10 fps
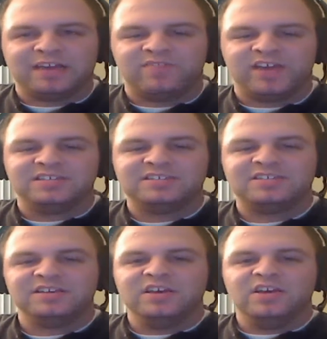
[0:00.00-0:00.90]

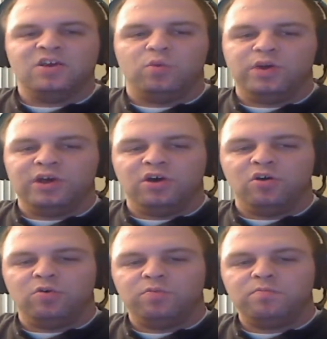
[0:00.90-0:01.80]
events
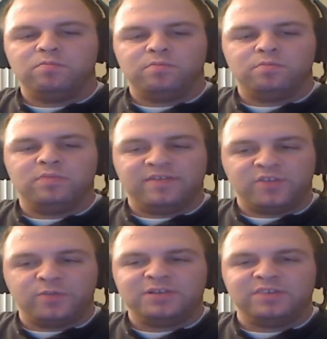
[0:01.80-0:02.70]
will, if
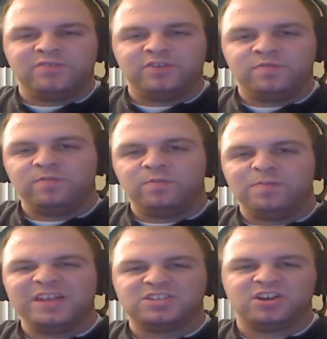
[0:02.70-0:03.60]
you
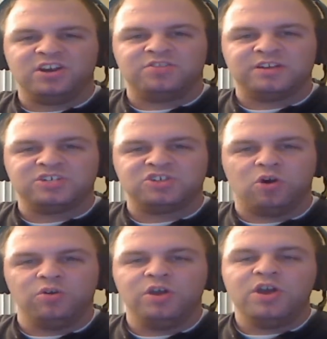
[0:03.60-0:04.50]
meet a certain
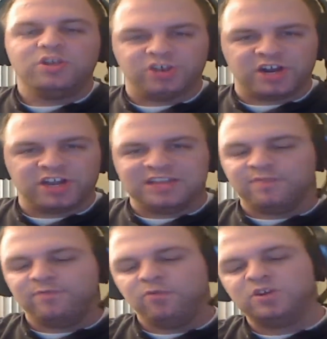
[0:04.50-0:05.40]
threshold, you're going to get
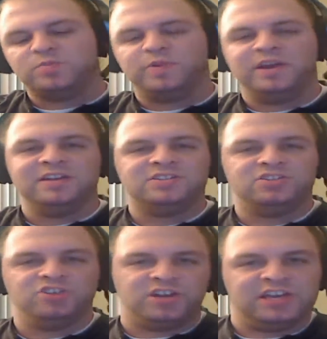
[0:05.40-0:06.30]
the full experience,
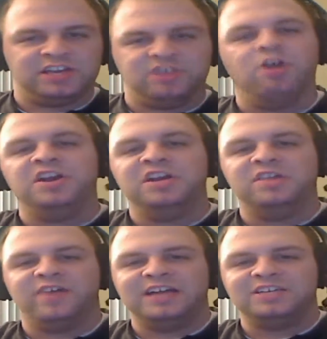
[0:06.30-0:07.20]
you're going to get your own
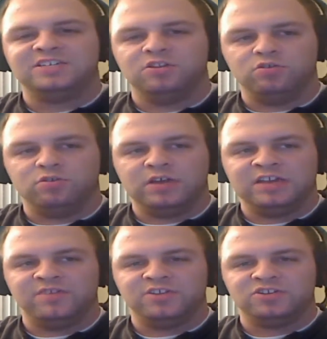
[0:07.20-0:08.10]
individualized
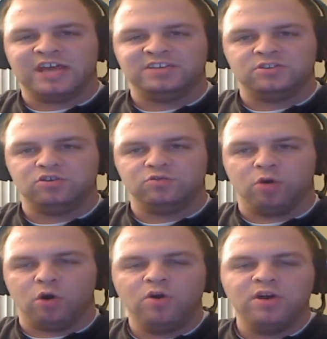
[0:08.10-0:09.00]
loot
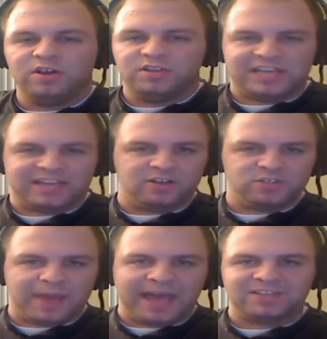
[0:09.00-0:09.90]
roll. So that
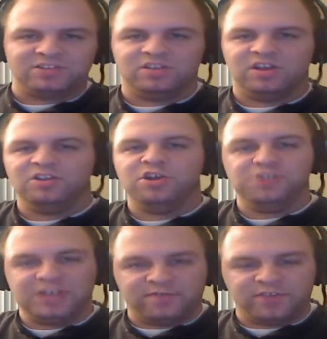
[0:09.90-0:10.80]
goes back to the no
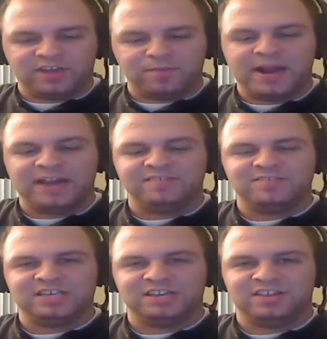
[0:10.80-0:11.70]
need for the
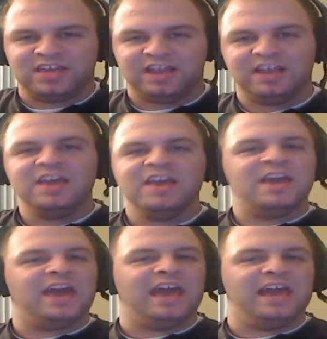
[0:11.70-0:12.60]
competitive scene thing.
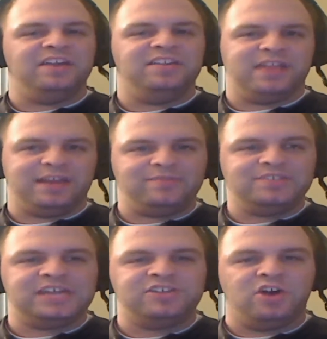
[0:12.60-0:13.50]
And they even
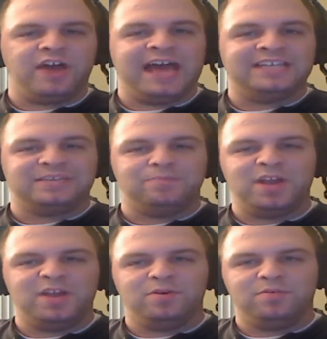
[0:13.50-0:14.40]
said that it has a
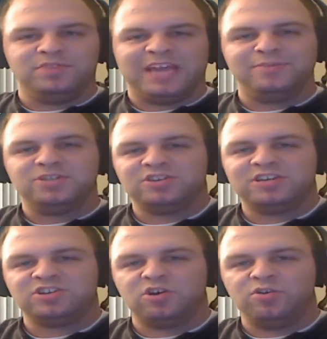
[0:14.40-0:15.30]
minimum damage
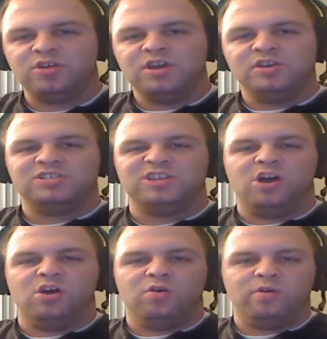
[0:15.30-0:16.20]
threshold,
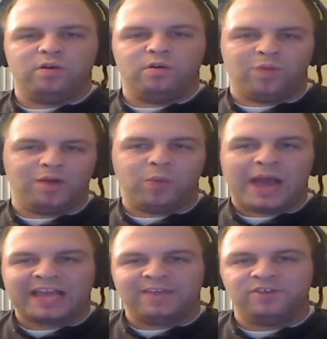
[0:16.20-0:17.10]
so one
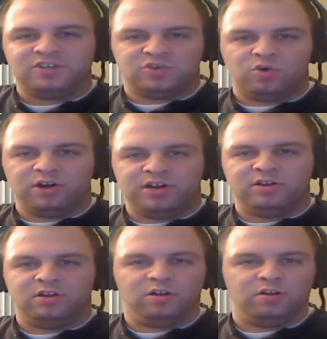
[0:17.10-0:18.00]
whack of your sword
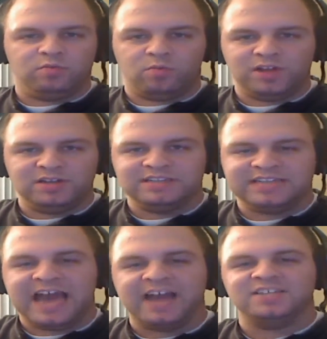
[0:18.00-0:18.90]
or one
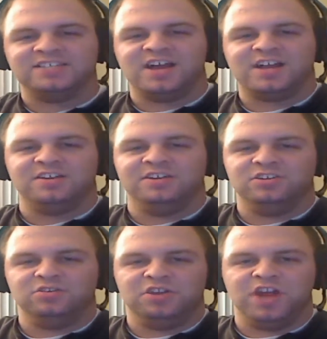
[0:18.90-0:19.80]
attack is not going to
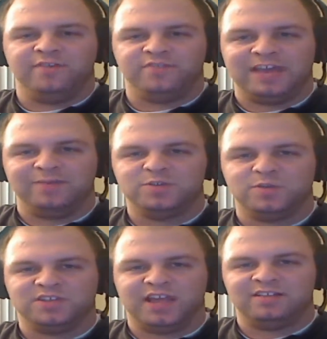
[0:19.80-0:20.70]
do enough damage
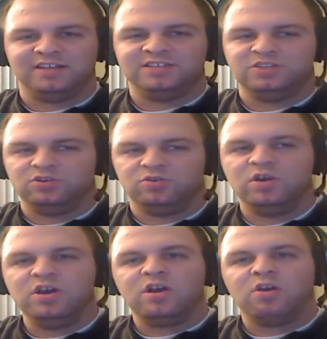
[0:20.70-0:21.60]
most likely to
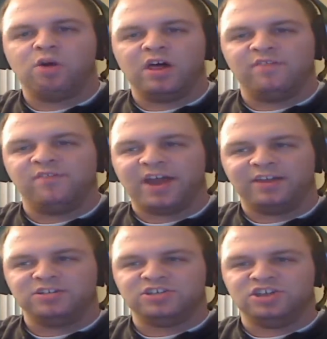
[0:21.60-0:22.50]
qualify
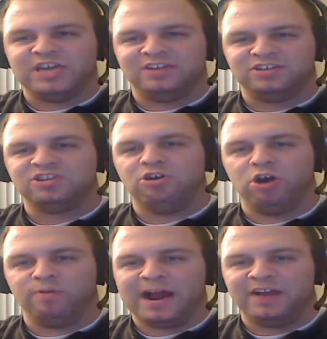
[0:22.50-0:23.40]
you, so you can't just
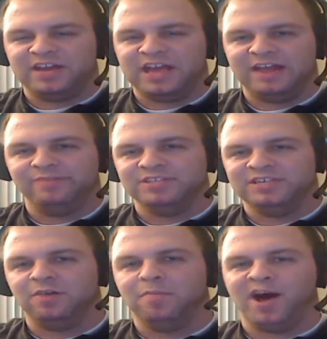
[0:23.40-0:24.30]
go around and hit every
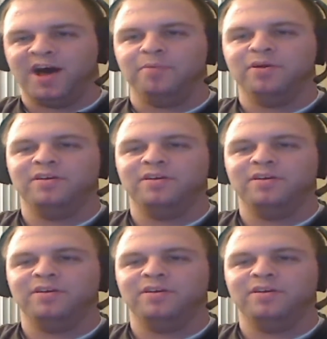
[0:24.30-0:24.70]
single mob